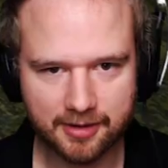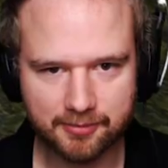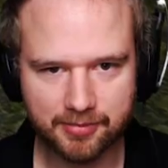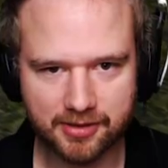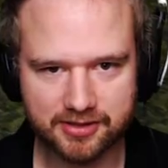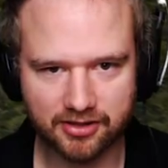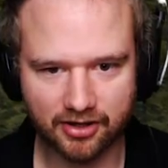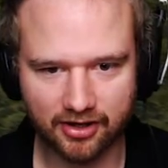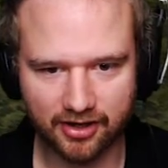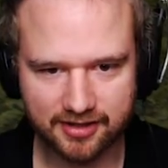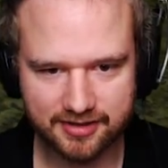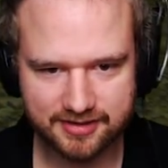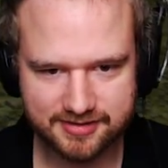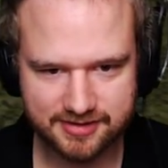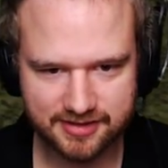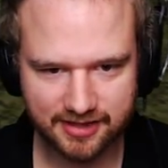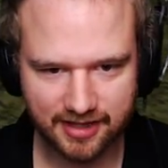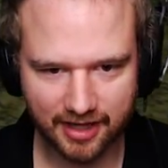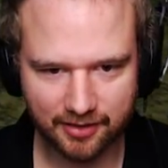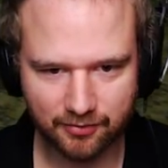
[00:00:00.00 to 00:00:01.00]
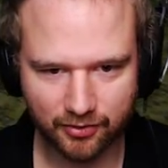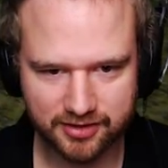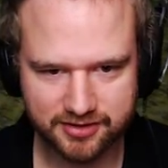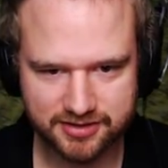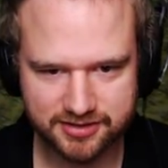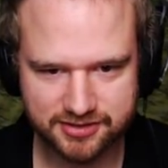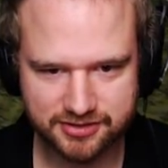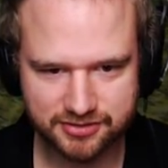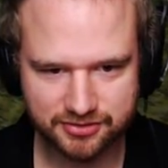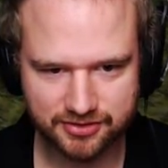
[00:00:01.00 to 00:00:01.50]
But honestly, I
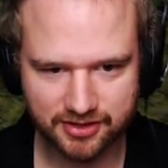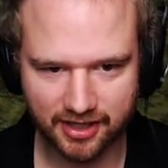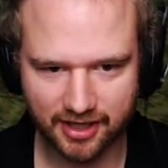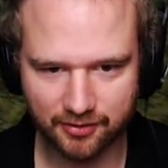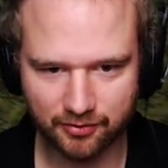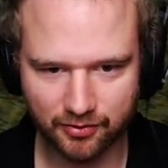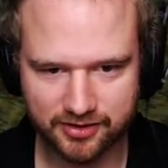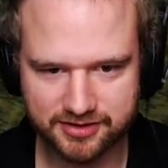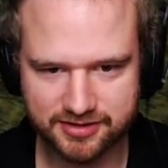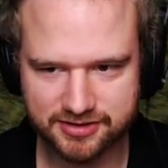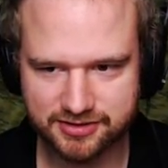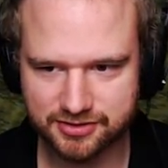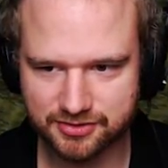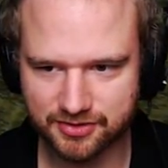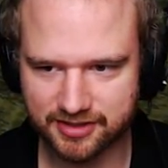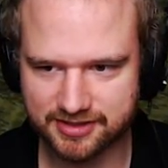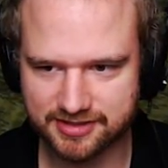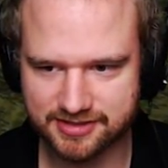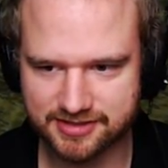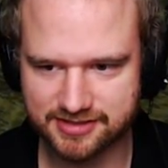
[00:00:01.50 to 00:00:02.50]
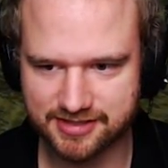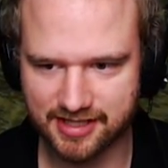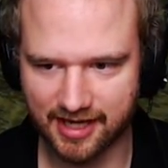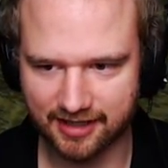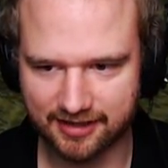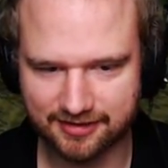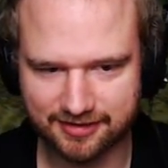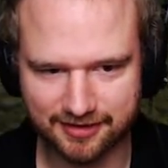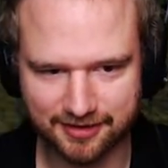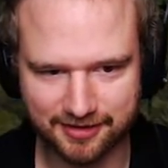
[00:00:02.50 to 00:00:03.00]
wanted to
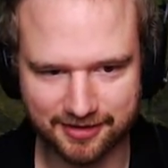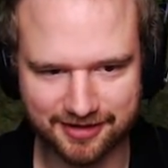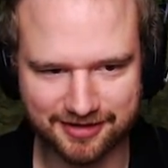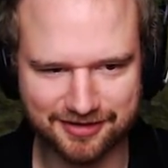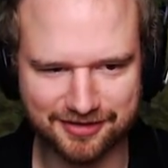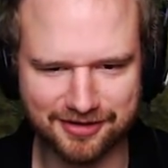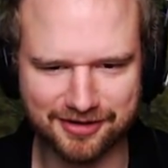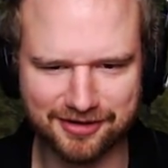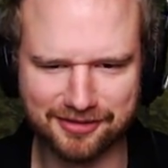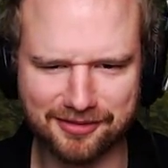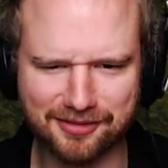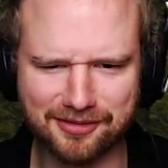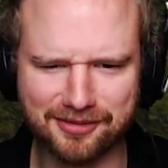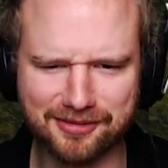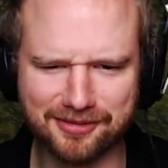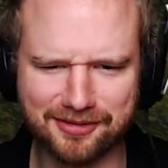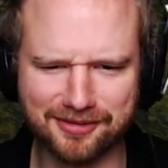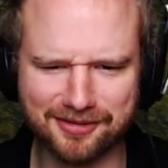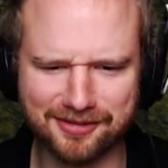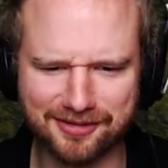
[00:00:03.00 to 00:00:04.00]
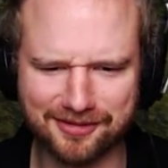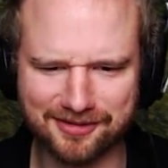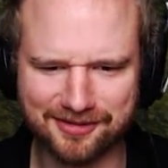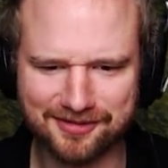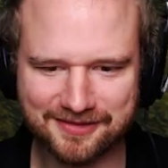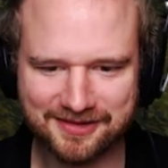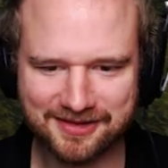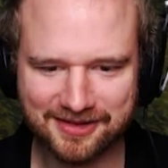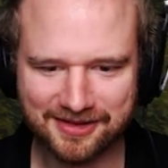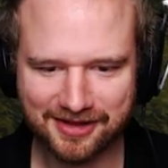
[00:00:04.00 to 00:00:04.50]
attack
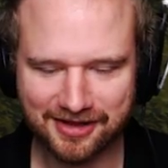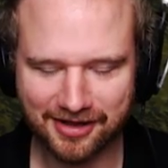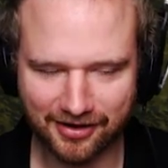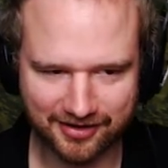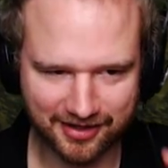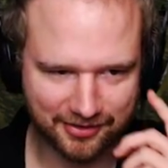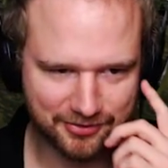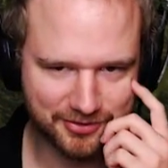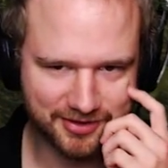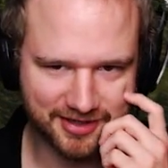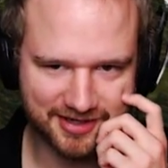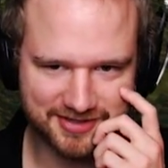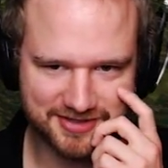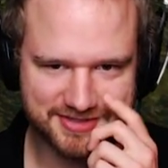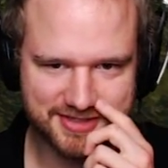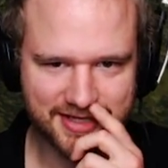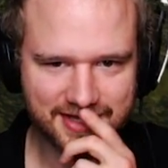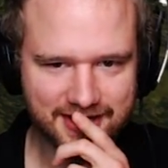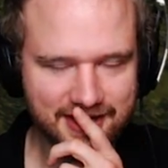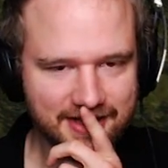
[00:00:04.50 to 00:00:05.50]
the... Okay, who cares?